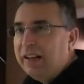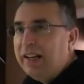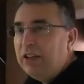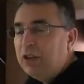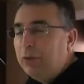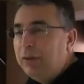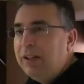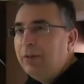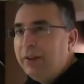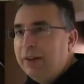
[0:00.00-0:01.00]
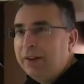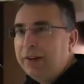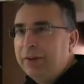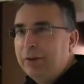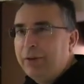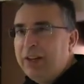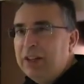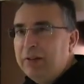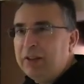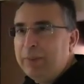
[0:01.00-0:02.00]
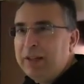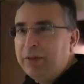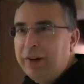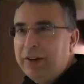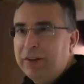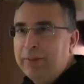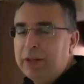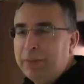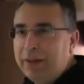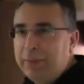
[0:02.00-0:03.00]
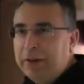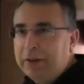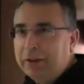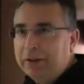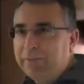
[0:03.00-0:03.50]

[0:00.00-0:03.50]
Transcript: and it just really feels like the sort of feature you expect to find on a much bigger boat.